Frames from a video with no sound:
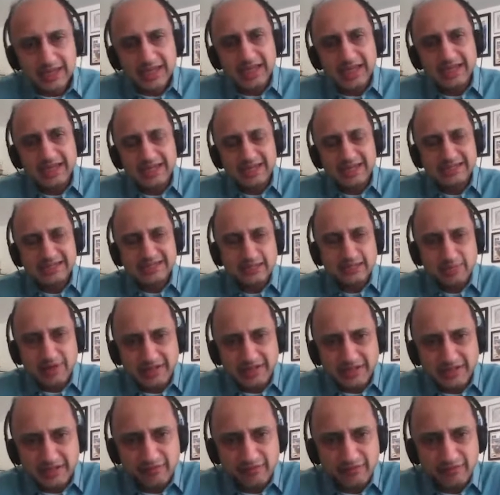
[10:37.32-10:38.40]
An
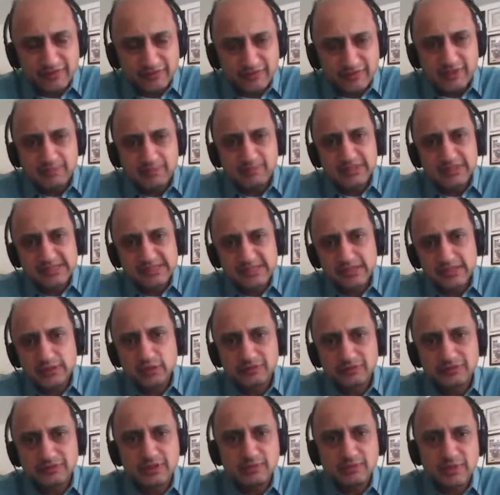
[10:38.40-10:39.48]
estimated 50%
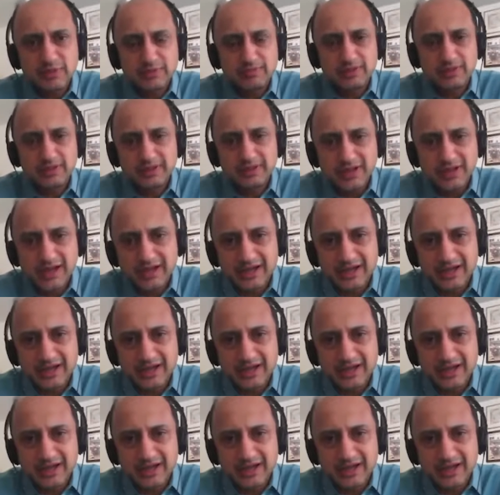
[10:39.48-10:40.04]
of the people